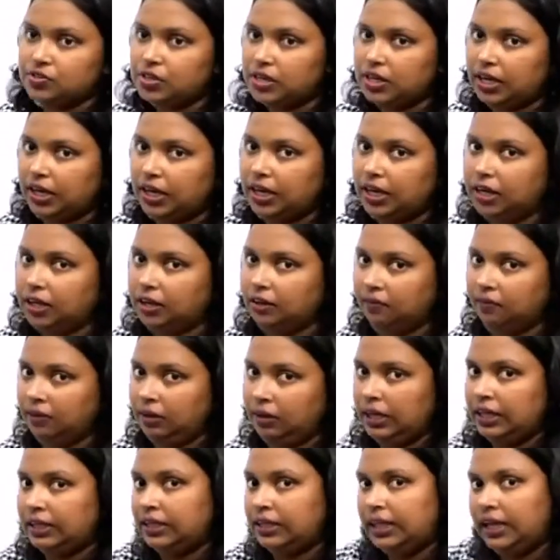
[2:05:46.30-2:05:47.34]
is a negative,
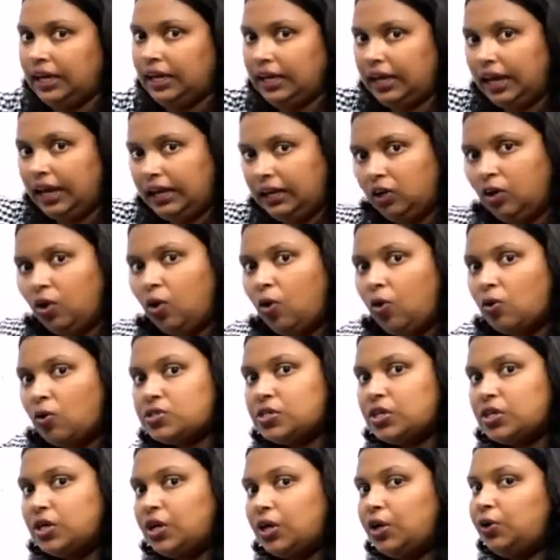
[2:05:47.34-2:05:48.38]
they get
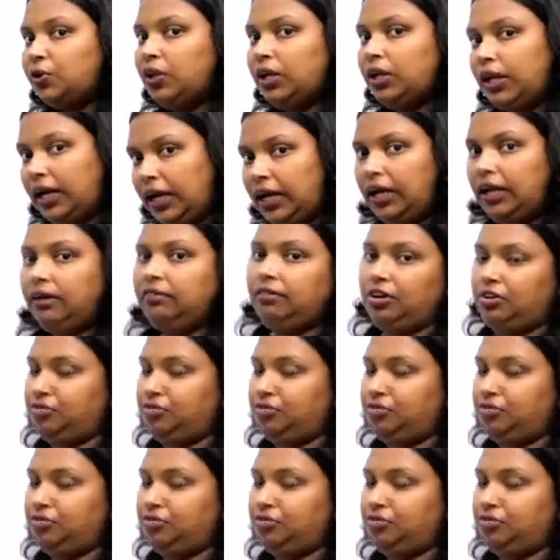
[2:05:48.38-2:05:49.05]
closer to the negative